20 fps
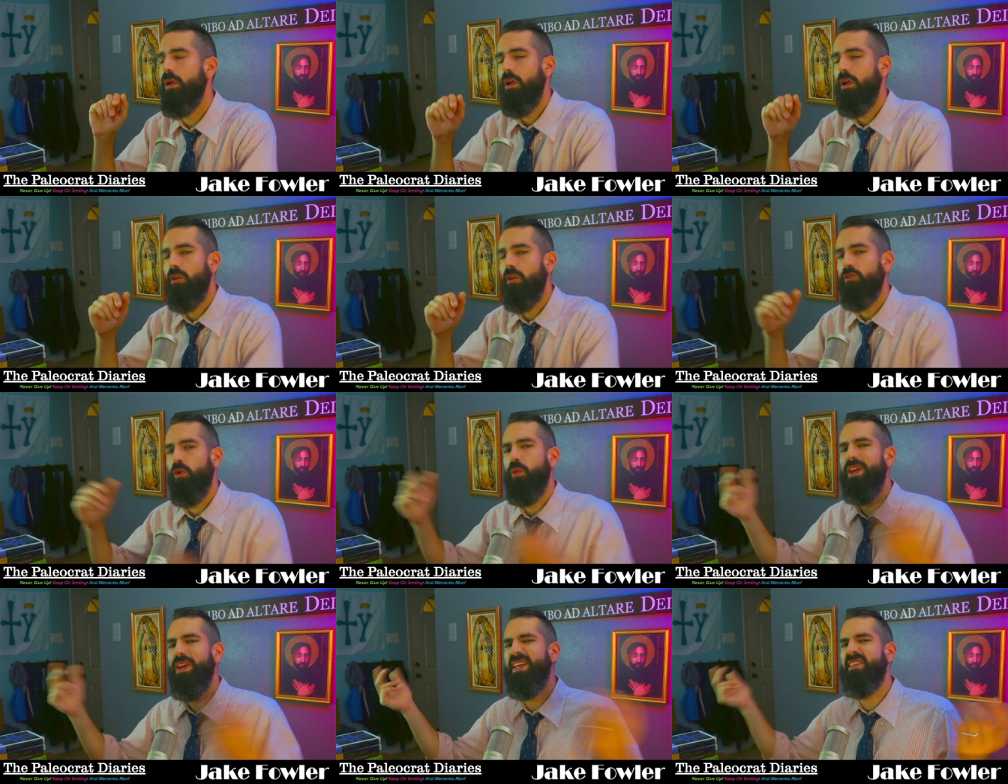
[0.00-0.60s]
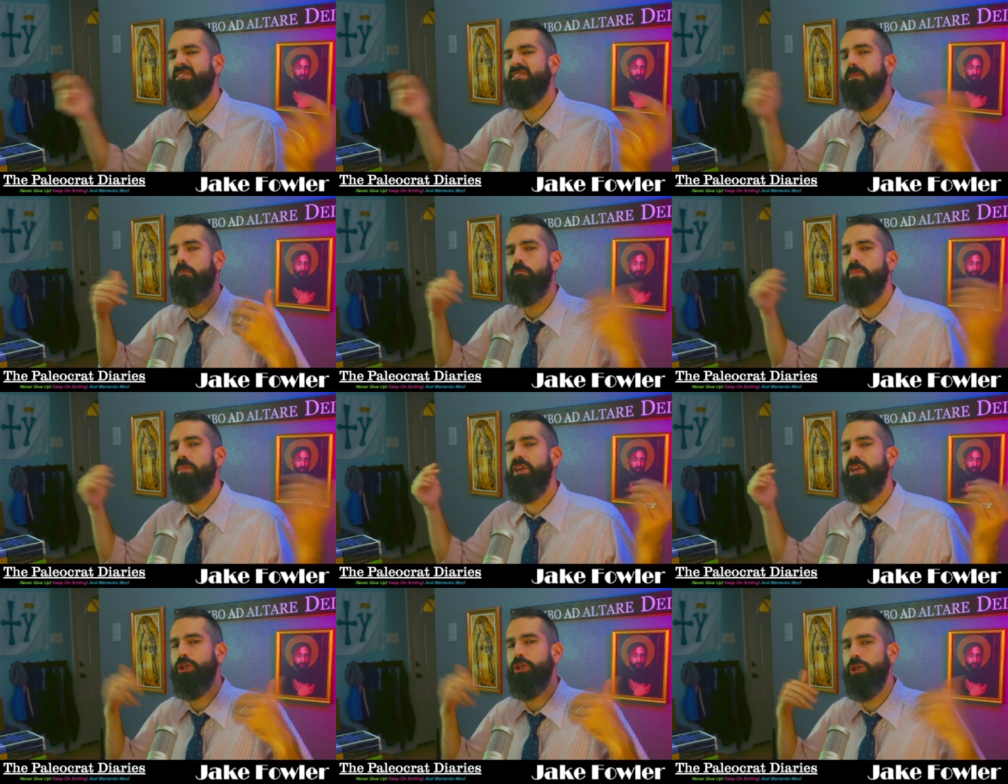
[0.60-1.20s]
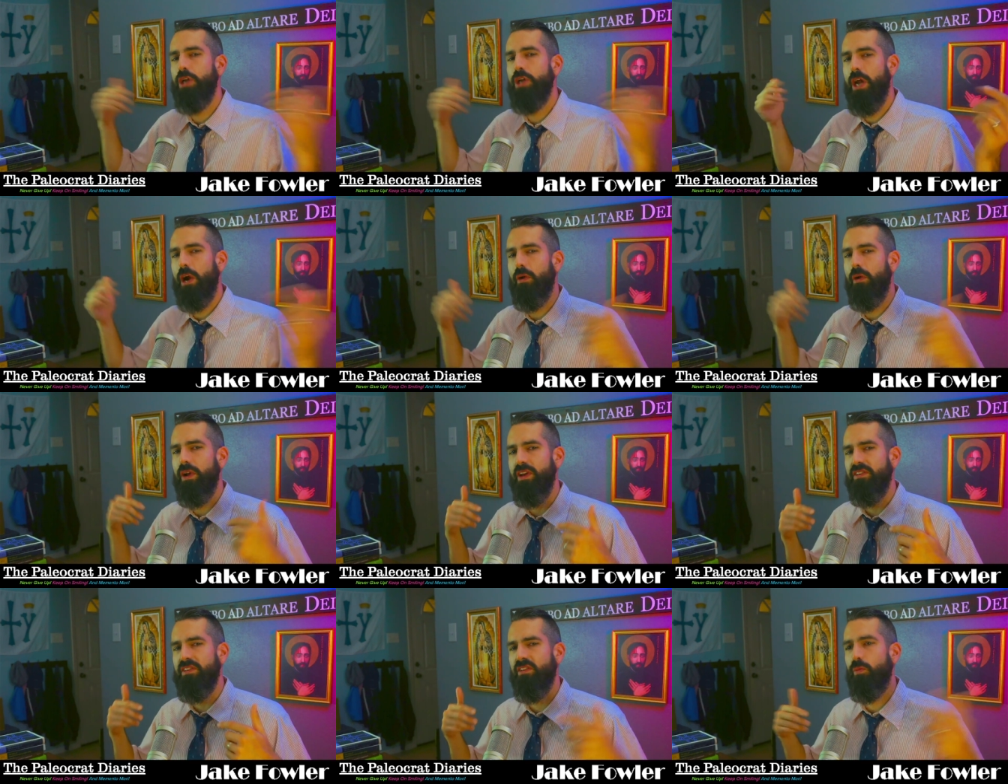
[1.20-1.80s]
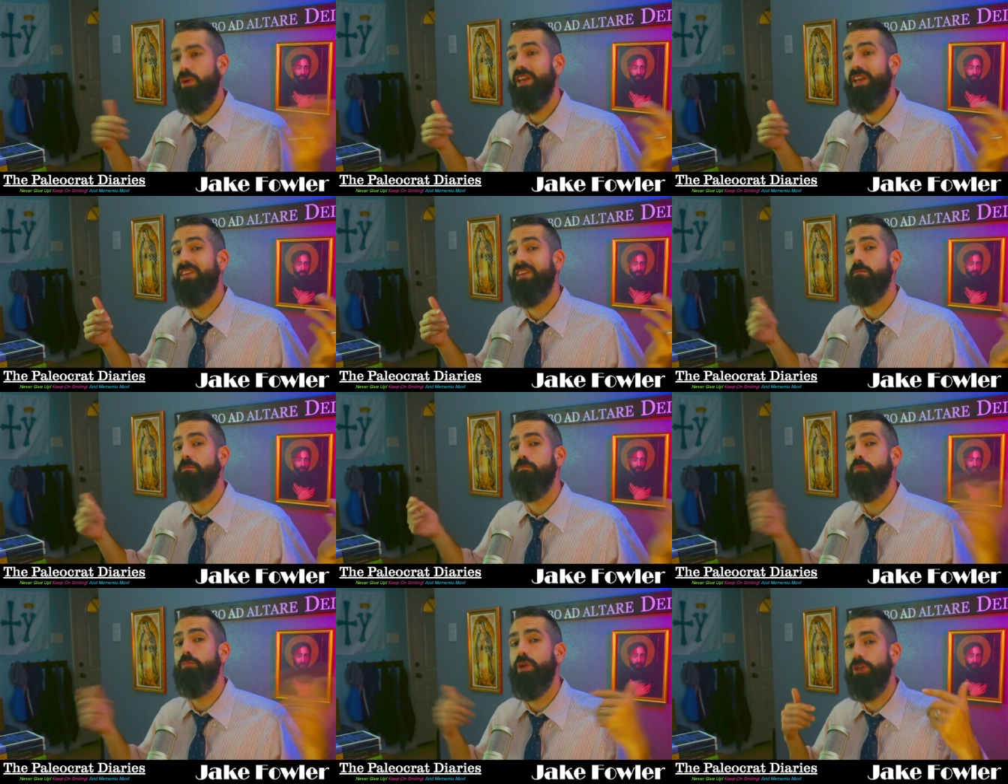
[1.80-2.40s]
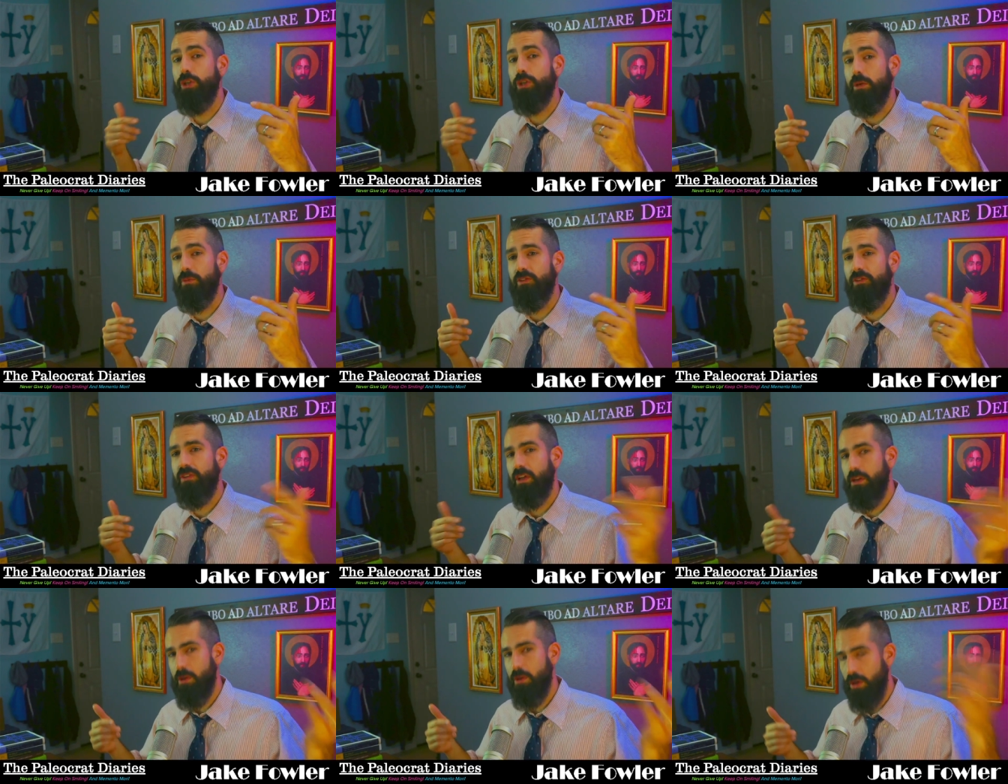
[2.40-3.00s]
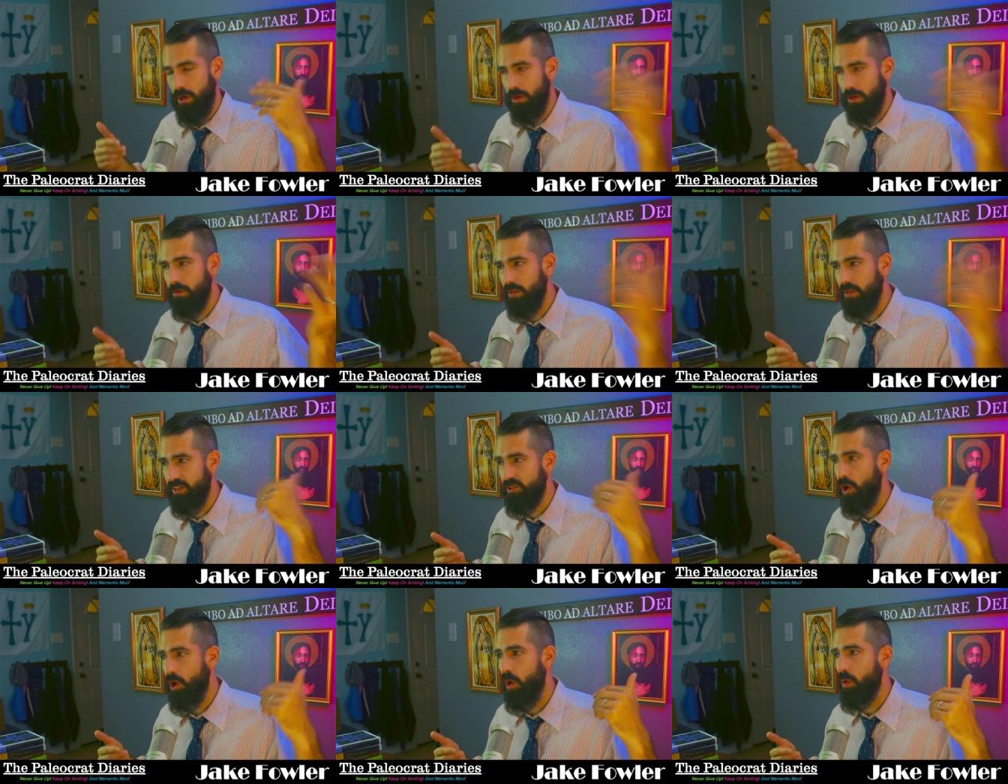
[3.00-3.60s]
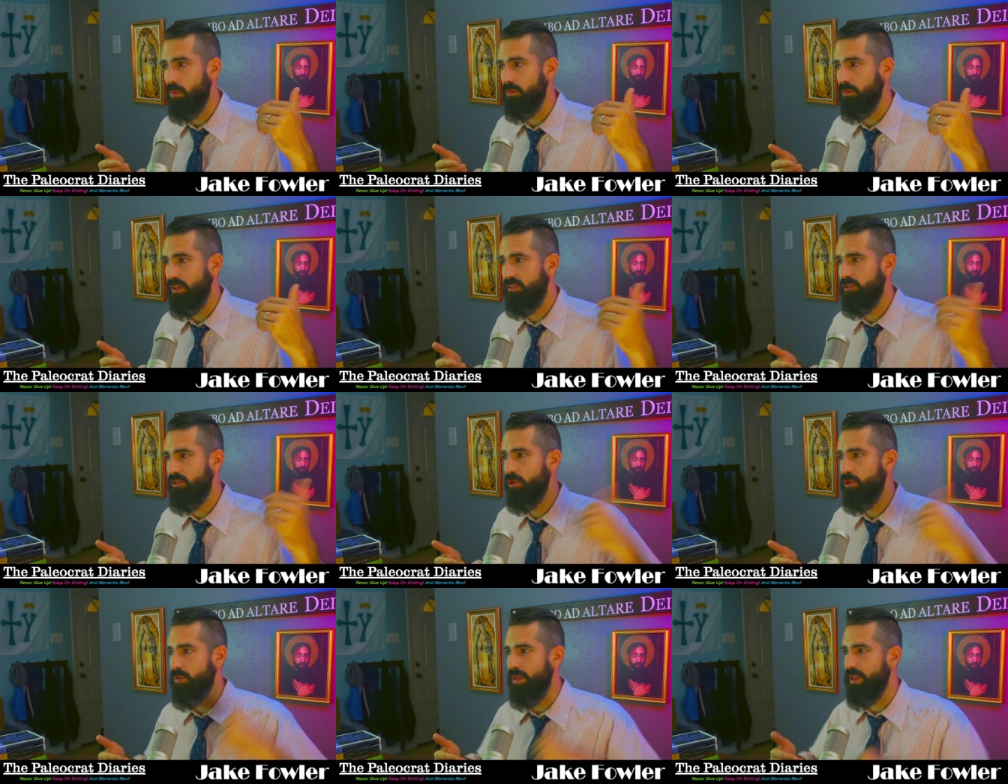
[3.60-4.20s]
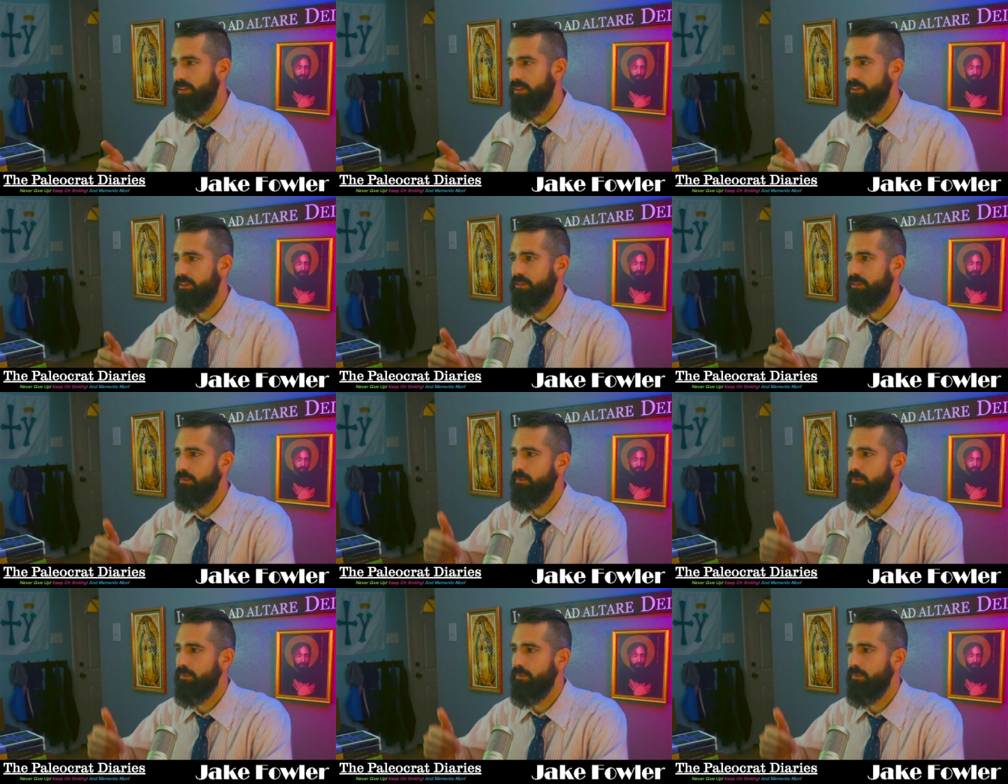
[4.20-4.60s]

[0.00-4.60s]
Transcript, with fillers: So we need some missionaries and we need some bishops. Can, let's go. Let's do this.